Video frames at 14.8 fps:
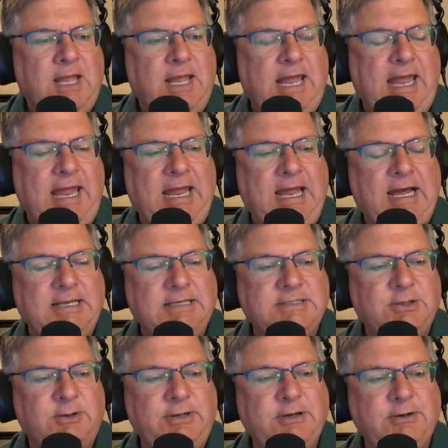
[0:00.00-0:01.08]
And
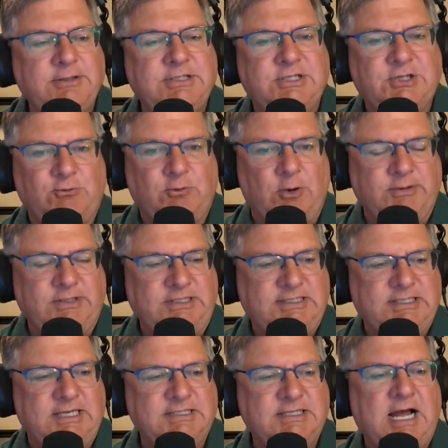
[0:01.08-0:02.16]
so here's his quote. He
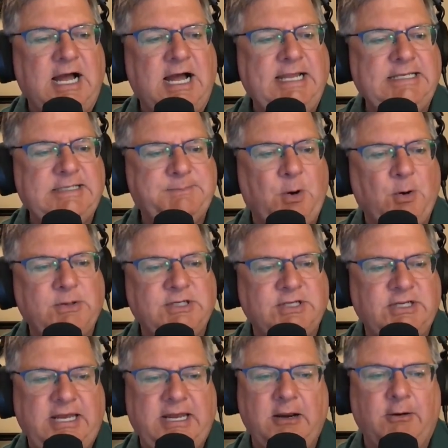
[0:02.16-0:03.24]
says, "I spoke to
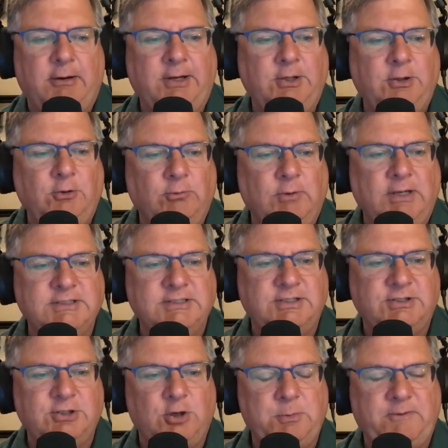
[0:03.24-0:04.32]
Karen, who runs
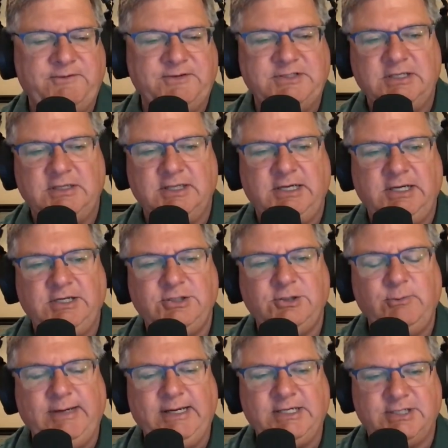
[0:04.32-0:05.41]
the Tomah facility,
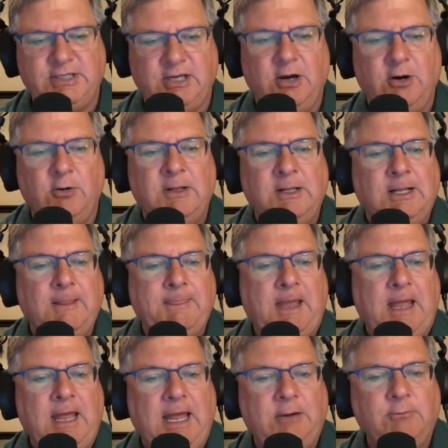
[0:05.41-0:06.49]
2 weeks ago.
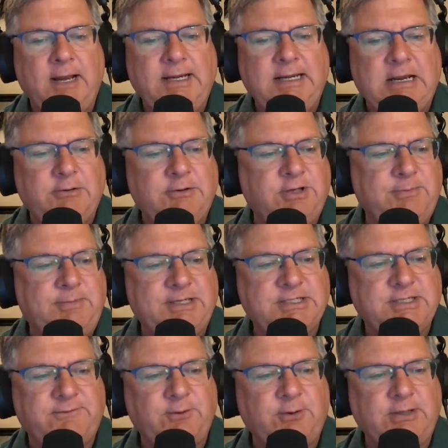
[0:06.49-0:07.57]
And right now, to the
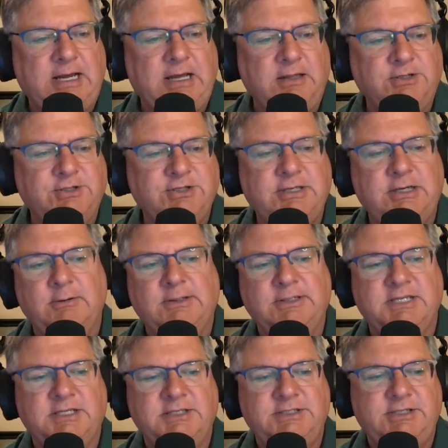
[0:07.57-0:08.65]
best of her knowledge, there
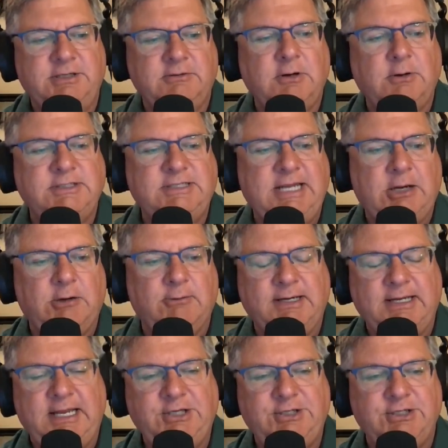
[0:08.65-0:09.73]
is zero
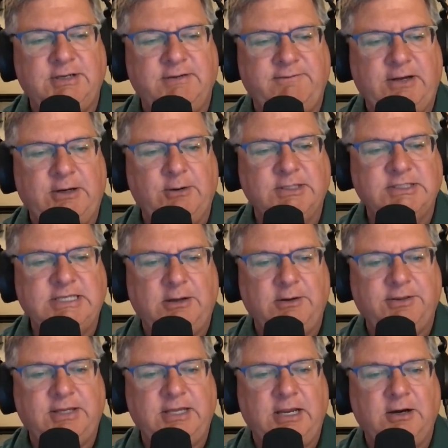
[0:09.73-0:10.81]
degradation to veterans'
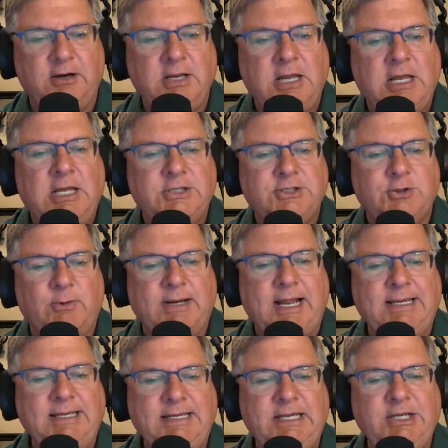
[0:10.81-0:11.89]
health care. So what I
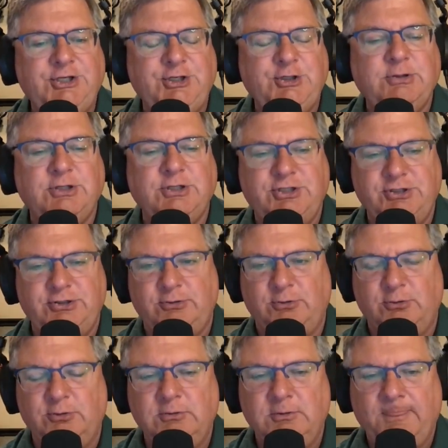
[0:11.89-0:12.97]
need you to
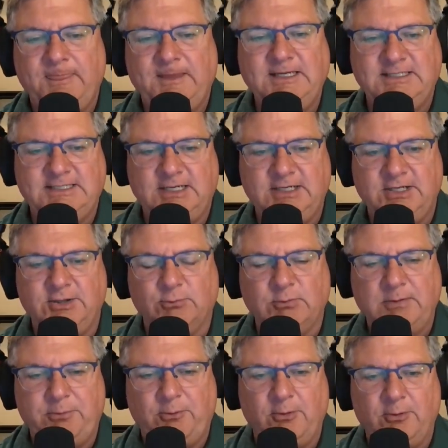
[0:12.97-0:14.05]
do," he said to the
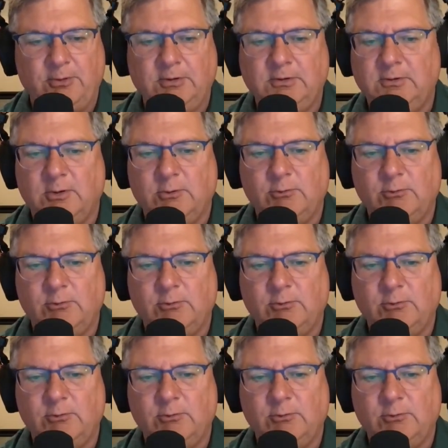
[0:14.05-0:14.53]
reporter or